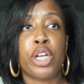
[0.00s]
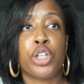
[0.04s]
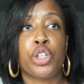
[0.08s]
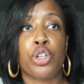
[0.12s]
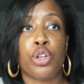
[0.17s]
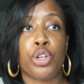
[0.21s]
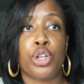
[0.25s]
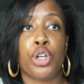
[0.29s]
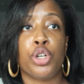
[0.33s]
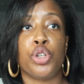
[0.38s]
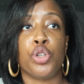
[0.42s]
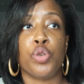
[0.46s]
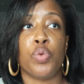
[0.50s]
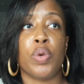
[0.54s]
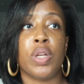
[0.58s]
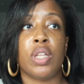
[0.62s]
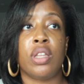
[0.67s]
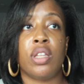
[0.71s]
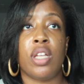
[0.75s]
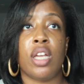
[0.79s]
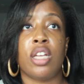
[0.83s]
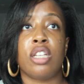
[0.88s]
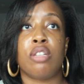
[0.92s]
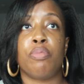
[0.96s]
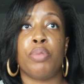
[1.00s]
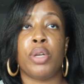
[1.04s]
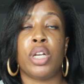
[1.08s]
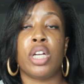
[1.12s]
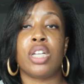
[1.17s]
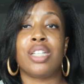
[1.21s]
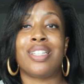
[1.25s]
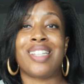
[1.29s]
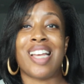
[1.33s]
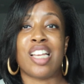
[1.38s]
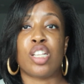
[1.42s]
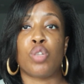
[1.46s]
sure you're doing things
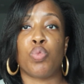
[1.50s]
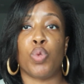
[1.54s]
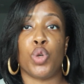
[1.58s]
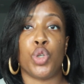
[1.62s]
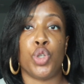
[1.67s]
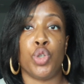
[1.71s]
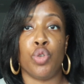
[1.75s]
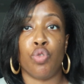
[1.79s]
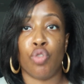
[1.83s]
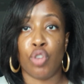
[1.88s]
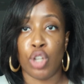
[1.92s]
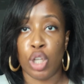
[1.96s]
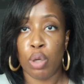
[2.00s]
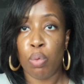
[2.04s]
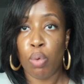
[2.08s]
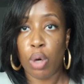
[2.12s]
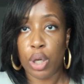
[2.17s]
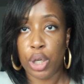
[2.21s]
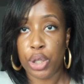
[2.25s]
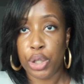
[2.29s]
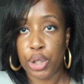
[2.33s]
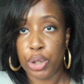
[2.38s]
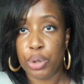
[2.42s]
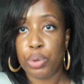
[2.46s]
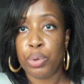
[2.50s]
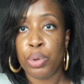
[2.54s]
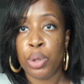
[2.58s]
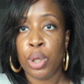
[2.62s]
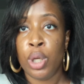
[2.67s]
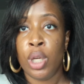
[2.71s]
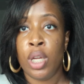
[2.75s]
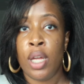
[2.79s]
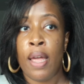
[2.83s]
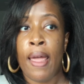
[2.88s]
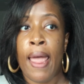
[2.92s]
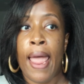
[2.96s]
because that's what you really want to do.
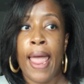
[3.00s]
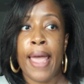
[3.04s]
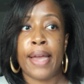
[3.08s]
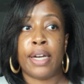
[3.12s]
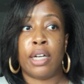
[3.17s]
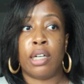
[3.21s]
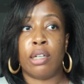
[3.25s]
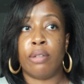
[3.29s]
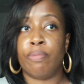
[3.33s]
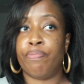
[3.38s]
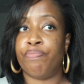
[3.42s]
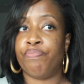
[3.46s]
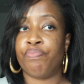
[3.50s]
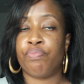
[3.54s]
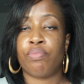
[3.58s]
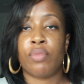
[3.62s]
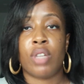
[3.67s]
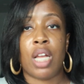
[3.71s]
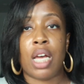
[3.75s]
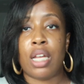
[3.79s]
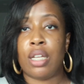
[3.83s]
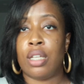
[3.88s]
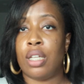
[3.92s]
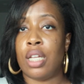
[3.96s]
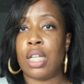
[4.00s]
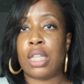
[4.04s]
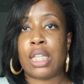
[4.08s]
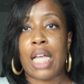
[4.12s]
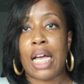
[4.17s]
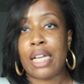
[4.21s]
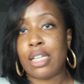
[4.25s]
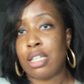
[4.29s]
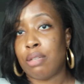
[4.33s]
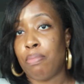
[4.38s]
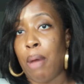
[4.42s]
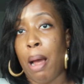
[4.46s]
And
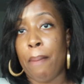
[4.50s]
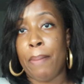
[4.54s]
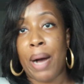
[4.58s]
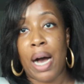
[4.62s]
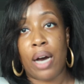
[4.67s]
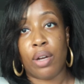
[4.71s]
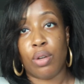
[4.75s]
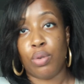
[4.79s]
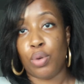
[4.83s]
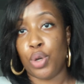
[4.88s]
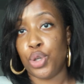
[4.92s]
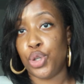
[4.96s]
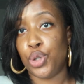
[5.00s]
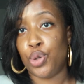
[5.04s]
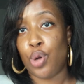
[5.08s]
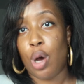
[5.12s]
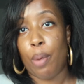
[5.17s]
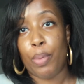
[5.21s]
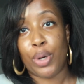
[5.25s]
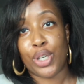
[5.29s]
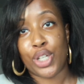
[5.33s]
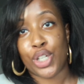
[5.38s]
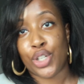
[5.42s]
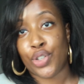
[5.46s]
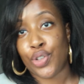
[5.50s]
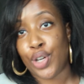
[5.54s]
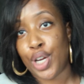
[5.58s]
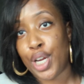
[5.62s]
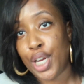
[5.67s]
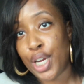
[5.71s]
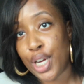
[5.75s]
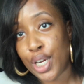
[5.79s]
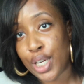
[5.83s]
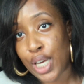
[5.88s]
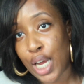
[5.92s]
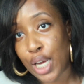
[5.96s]
that's my motto, because, you know, I'm on a straight
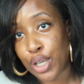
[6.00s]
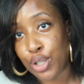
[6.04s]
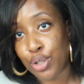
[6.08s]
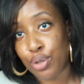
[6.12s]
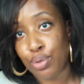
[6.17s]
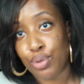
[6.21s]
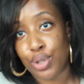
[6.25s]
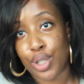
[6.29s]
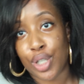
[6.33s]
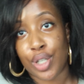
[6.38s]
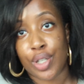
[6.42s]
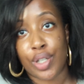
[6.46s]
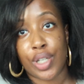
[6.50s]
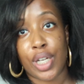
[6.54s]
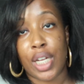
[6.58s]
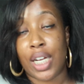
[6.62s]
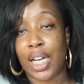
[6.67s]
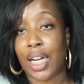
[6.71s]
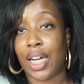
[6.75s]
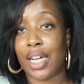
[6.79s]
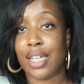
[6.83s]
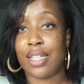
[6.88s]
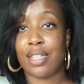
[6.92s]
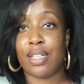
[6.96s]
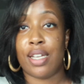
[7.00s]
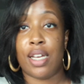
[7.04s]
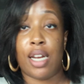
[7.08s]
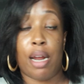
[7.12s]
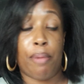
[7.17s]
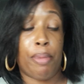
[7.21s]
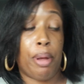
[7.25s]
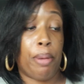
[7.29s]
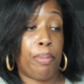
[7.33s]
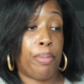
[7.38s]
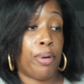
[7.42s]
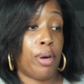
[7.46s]
hair natural journey. Like I said, I
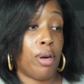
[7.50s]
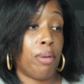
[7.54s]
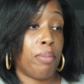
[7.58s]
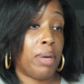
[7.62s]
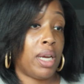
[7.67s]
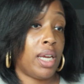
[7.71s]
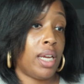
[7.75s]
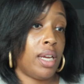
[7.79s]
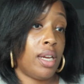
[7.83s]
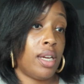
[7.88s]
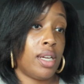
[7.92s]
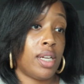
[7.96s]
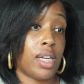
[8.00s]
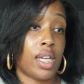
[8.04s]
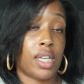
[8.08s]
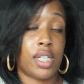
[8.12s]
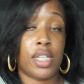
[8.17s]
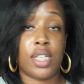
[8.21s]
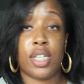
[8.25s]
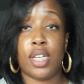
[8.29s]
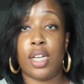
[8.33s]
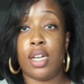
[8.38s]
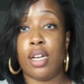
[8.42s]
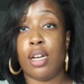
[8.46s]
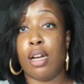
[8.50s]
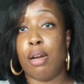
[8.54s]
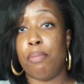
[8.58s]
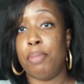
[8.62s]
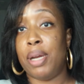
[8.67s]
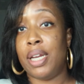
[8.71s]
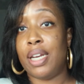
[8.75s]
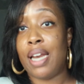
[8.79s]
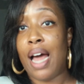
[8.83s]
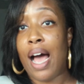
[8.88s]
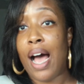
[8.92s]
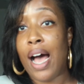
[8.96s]
may perm my hair next year, I
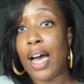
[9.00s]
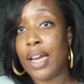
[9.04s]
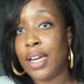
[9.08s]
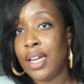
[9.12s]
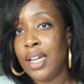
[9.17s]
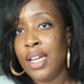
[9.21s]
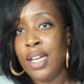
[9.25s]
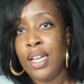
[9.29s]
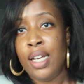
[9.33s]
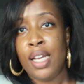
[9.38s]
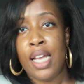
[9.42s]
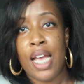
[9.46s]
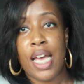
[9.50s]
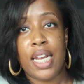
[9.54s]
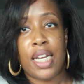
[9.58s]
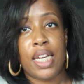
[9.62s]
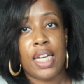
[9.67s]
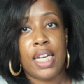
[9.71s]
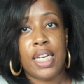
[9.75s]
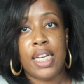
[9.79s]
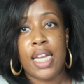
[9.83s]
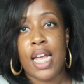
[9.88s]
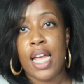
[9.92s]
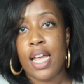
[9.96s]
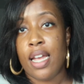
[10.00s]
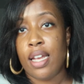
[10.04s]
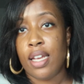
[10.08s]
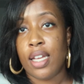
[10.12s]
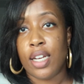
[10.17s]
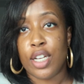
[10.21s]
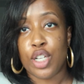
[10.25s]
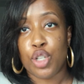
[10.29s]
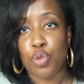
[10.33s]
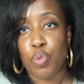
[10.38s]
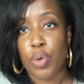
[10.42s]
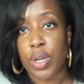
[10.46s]
may not. End of the day,
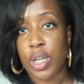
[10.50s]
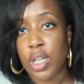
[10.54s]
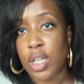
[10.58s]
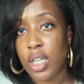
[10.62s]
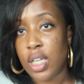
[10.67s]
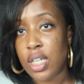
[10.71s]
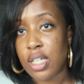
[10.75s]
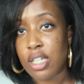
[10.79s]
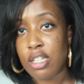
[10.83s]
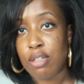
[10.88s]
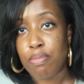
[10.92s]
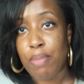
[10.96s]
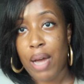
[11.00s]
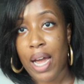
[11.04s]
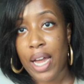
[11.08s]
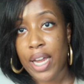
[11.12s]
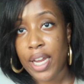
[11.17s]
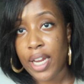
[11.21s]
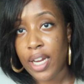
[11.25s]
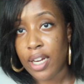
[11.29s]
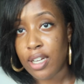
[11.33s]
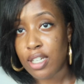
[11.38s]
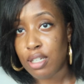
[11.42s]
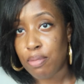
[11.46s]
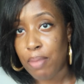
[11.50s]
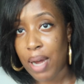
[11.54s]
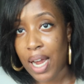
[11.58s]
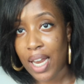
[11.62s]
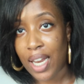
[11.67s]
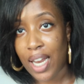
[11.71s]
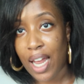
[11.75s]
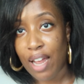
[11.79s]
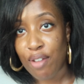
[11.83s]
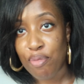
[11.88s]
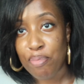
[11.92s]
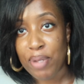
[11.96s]
it is what it is. It's my hair, it's my
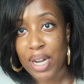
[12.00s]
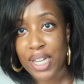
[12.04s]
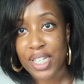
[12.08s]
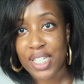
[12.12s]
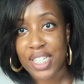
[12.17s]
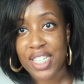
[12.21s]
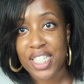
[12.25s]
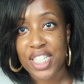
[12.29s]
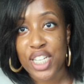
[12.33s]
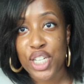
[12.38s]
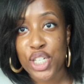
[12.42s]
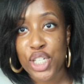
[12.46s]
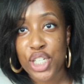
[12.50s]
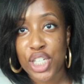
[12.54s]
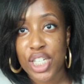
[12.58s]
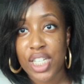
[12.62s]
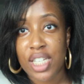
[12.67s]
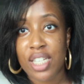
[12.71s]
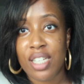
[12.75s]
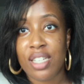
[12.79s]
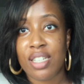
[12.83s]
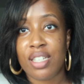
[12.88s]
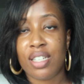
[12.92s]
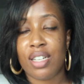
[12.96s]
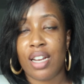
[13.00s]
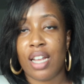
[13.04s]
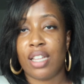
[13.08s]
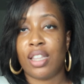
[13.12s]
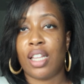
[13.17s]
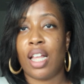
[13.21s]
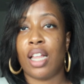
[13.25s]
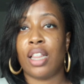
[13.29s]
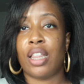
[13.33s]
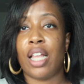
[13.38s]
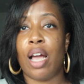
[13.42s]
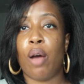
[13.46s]
life, my decisions. And I
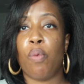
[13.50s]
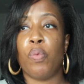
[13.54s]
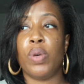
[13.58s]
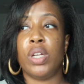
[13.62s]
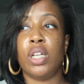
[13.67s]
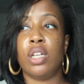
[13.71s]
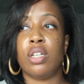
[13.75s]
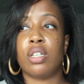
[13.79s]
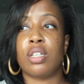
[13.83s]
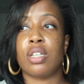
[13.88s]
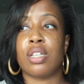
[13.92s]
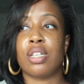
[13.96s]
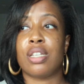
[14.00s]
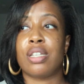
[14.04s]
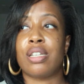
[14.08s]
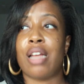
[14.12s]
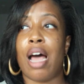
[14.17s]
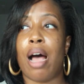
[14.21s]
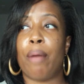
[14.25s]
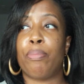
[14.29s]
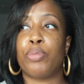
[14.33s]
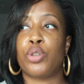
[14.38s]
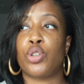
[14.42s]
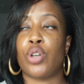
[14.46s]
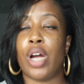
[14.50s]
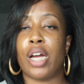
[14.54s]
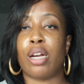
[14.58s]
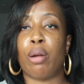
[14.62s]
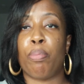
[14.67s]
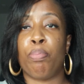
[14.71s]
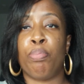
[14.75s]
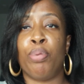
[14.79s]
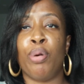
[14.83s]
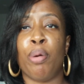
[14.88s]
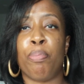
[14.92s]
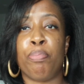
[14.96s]
think that we need to stop trying to
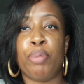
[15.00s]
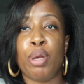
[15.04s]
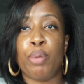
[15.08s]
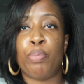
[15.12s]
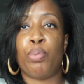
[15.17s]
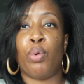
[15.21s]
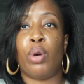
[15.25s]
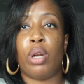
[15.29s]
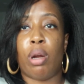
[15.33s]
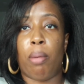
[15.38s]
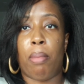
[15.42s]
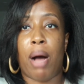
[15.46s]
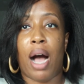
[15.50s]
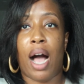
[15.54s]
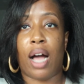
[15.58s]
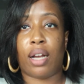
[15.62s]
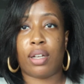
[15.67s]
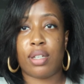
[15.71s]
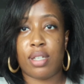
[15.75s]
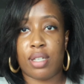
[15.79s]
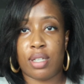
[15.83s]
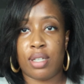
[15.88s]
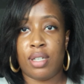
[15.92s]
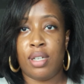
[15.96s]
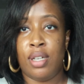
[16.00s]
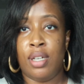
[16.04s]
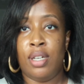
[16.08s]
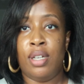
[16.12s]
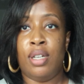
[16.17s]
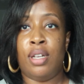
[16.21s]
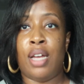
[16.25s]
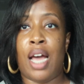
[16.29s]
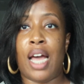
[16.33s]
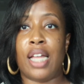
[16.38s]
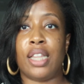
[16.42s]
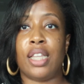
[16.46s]
put people in a box.
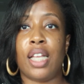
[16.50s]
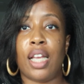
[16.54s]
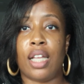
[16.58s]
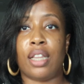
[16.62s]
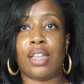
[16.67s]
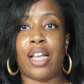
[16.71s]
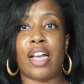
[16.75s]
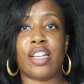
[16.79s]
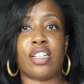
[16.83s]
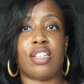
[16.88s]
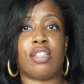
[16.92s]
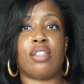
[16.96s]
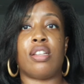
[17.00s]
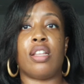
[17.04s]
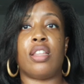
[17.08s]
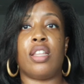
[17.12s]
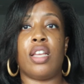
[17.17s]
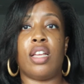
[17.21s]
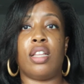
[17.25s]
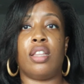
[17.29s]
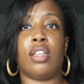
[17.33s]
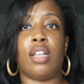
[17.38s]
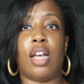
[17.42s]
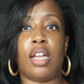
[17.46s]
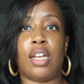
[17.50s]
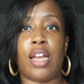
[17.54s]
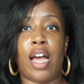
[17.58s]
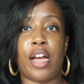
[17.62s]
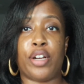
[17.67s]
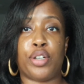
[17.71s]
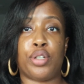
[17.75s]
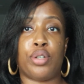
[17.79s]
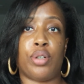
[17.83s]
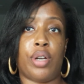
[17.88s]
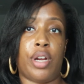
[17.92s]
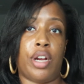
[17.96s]
I think that's the thing a
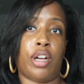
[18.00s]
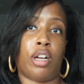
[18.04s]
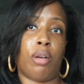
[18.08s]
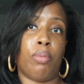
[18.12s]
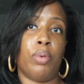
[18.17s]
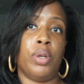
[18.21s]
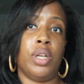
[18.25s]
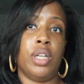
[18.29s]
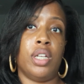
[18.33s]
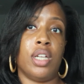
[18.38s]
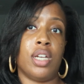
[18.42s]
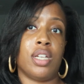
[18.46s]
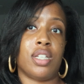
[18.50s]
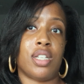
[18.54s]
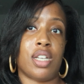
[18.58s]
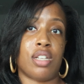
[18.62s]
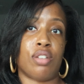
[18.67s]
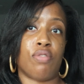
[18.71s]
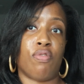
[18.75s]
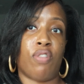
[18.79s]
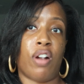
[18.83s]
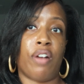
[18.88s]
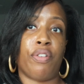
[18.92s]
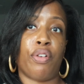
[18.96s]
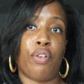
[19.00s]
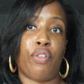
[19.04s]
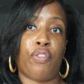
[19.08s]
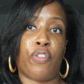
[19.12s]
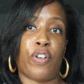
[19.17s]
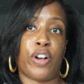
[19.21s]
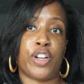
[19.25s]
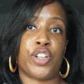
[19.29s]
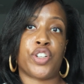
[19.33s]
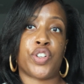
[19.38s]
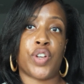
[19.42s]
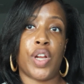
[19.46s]
natural hair community does that's very
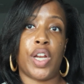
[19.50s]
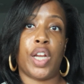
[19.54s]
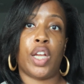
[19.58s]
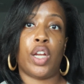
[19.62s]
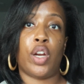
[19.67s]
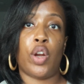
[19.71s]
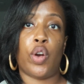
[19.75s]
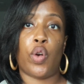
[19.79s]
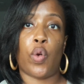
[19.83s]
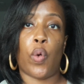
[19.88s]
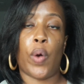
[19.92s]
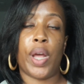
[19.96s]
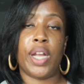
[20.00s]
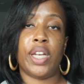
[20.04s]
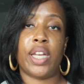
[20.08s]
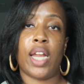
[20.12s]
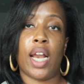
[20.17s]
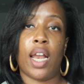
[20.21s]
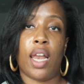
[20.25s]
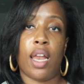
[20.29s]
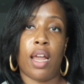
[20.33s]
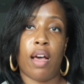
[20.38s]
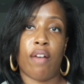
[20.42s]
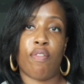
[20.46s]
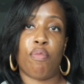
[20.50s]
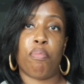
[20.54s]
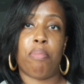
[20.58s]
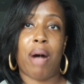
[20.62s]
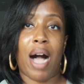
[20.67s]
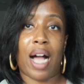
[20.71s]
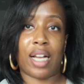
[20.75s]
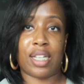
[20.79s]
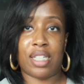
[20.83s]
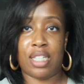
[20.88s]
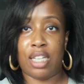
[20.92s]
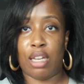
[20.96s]
frustrating and annoying. They love
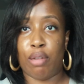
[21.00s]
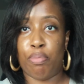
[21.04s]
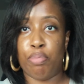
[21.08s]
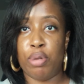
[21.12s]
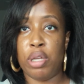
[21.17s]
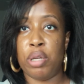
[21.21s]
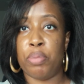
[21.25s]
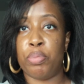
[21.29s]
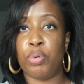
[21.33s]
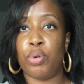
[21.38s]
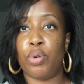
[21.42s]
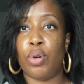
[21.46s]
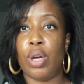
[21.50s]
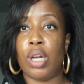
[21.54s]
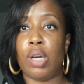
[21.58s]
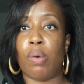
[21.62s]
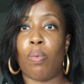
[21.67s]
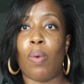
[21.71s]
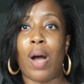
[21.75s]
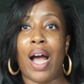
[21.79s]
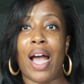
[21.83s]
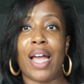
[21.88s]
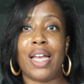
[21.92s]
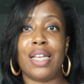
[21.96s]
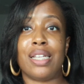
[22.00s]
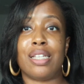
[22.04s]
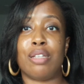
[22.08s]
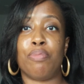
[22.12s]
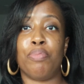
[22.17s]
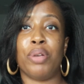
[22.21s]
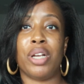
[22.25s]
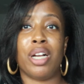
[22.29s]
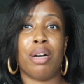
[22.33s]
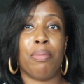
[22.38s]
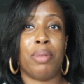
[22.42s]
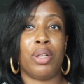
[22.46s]
boxing people, and why it's
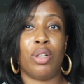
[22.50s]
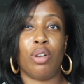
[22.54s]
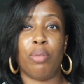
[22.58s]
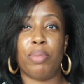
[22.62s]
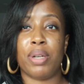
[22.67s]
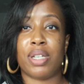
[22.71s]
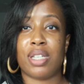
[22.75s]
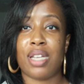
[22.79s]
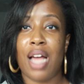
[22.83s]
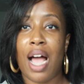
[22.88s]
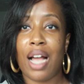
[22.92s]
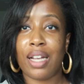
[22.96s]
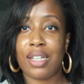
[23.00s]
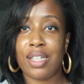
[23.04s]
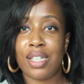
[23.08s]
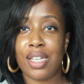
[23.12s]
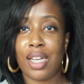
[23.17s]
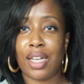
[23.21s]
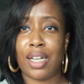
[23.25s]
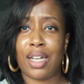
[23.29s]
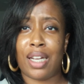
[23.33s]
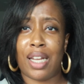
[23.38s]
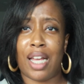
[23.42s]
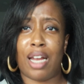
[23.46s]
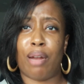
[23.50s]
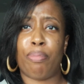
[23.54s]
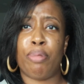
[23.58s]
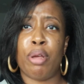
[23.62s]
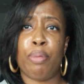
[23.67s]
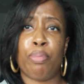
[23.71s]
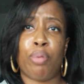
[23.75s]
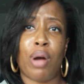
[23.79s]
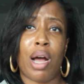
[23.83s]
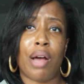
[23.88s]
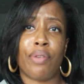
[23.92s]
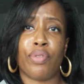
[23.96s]
become a little bit toxic, and a lot of
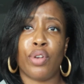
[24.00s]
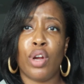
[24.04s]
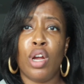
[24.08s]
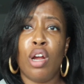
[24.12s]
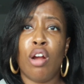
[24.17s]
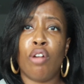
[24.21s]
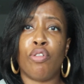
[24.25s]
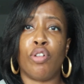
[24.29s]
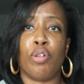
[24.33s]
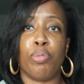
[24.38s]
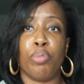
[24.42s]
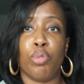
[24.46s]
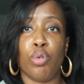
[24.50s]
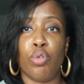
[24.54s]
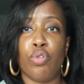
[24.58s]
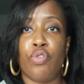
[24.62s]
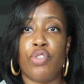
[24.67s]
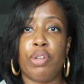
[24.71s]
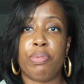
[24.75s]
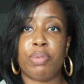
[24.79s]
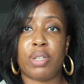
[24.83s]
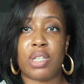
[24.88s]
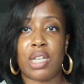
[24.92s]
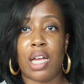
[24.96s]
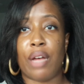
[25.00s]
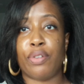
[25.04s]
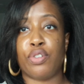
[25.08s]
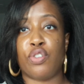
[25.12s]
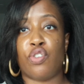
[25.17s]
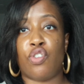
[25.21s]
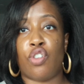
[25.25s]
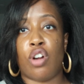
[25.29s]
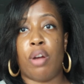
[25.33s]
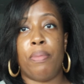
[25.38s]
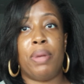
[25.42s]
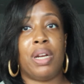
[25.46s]
people have removed themselves
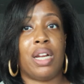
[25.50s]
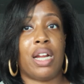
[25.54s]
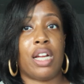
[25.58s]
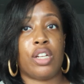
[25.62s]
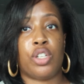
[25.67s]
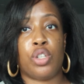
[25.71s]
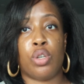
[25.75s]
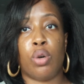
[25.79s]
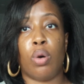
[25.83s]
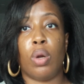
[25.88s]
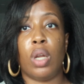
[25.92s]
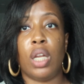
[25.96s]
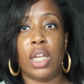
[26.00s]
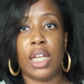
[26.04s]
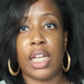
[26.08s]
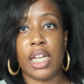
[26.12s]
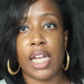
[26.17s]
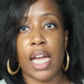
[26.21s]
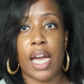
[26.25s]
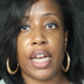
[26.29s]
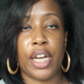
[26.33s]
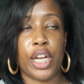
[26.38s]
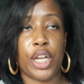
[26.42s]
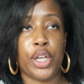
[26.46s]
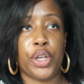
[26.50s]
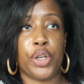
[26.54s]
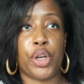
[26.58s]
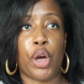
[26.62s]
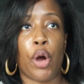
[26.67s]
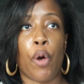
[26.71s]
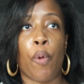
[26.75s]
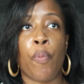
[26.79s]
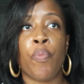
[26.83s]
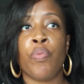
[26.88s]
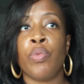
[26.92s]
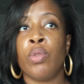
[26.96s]
from it. And I totally get it, you
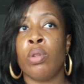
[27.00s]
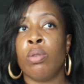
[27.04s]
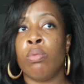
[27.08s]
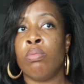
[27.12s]
know.